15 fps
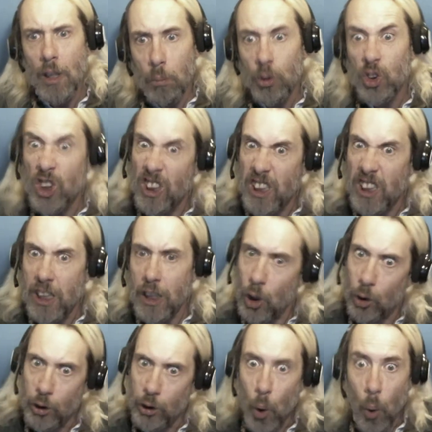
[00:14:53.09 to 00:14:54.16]
Mussolini
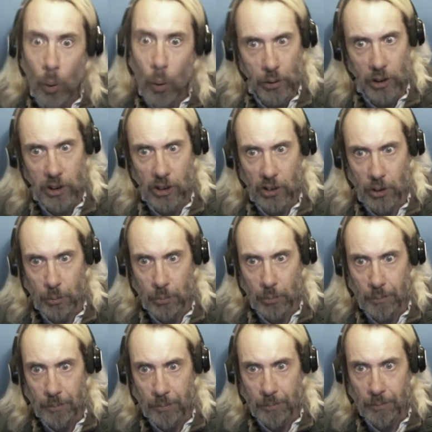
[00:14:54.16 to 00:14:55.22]
called it corporatism,
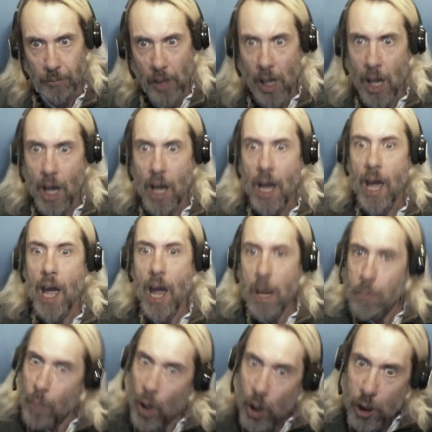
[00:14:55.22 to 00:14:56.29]
a
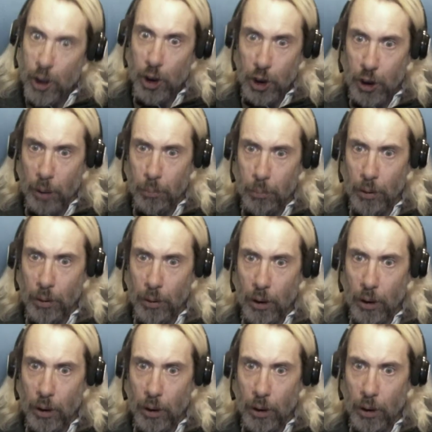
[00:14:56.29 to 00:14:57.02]
partnership